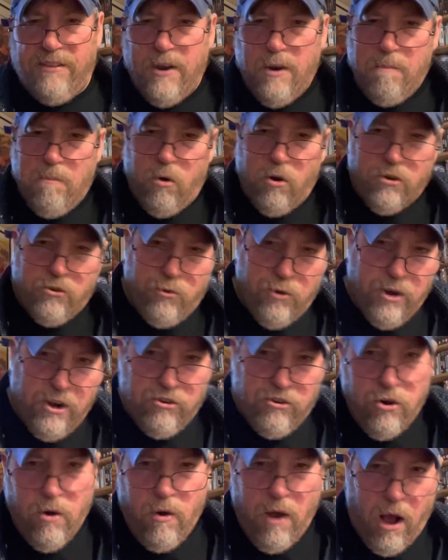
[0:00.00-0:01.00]
in a more
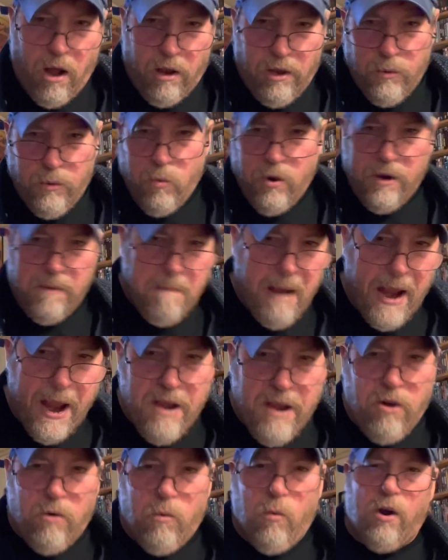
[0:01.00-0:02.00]
traditional Hollywood
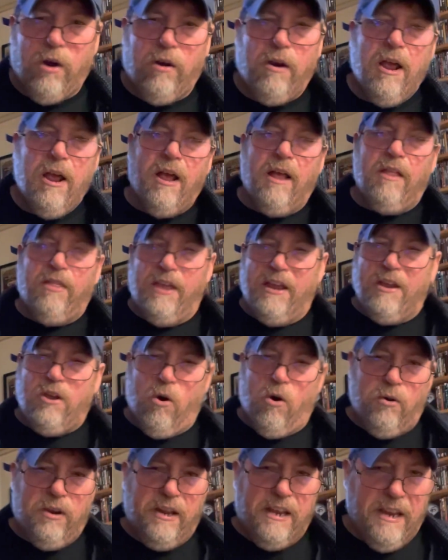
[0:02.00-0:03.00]
manner, where they
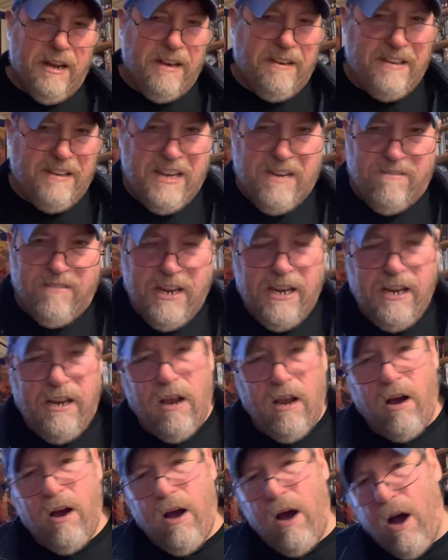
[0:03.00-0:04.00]
go to get a TV.